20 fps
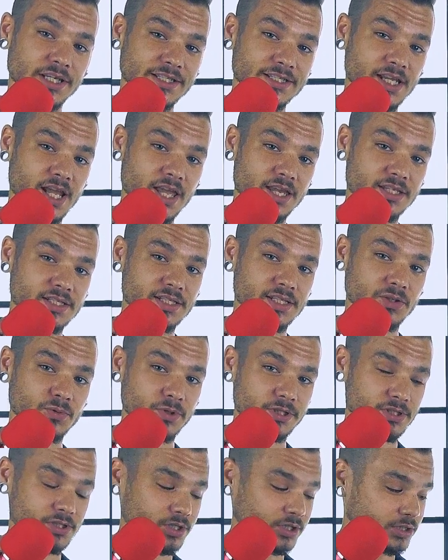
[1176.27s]
taste and
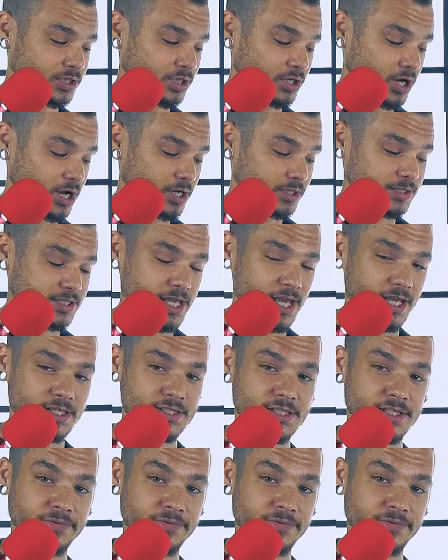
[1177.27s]
what's good context.